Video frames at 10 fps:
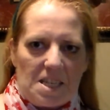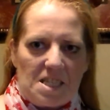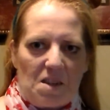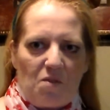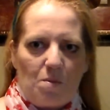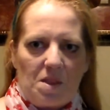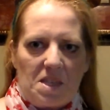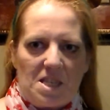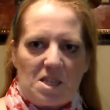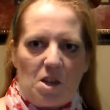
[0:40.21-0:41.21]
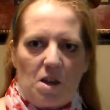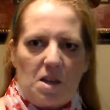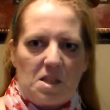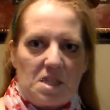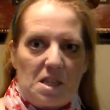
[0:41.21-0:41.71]
Lisa from Lisa's
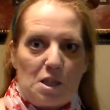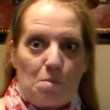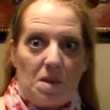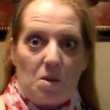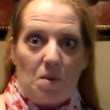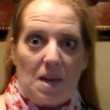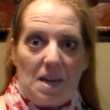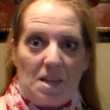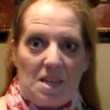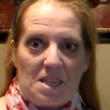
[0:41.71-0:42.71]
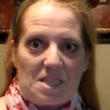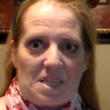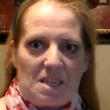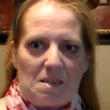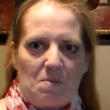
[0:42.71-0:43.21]
Halls. It's been a while,
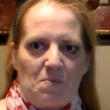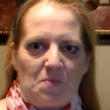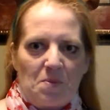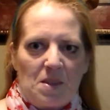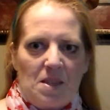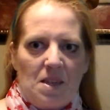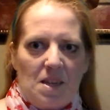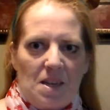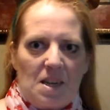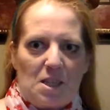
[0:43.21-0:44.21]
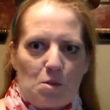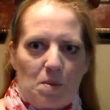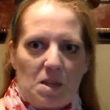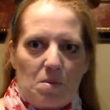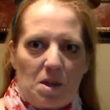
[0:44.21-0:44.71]
hasn't it? It's
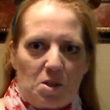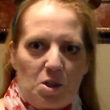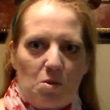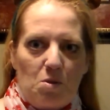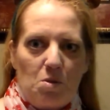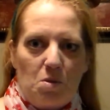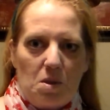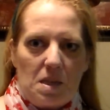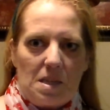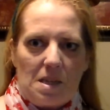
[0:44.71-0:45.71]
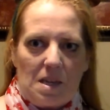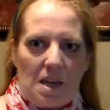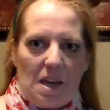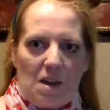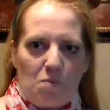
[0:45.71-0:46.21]
been about two and a
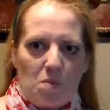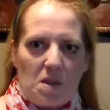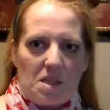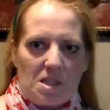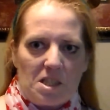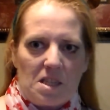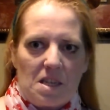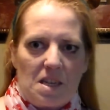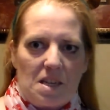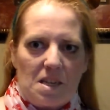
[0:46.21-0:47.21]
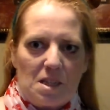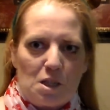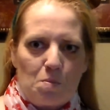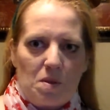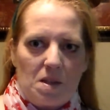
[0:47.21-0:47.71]
half months, and
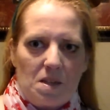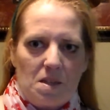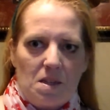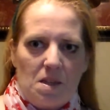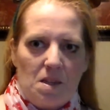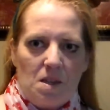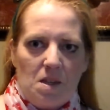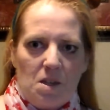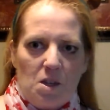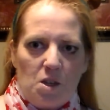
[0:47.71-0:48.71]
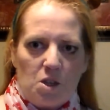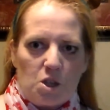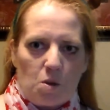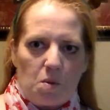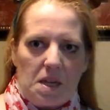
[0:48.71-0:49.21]
it's been
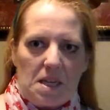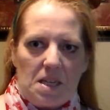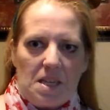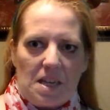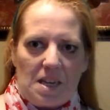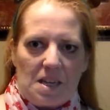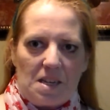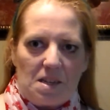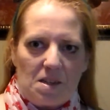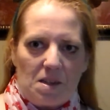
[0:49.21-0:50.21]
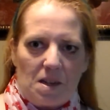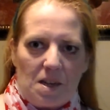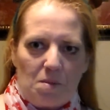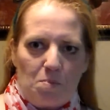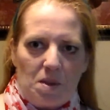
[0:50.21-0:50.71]
surreal, and
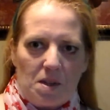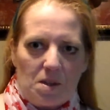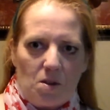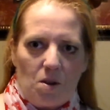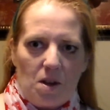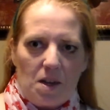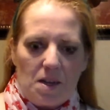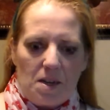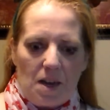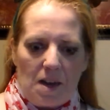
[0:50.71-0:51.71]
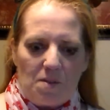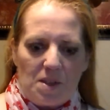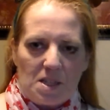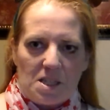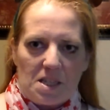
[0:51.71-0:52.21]
I've been gone,
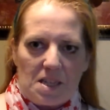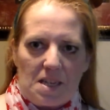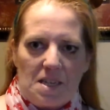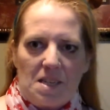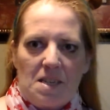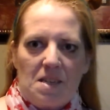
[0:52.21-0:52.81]
obviously,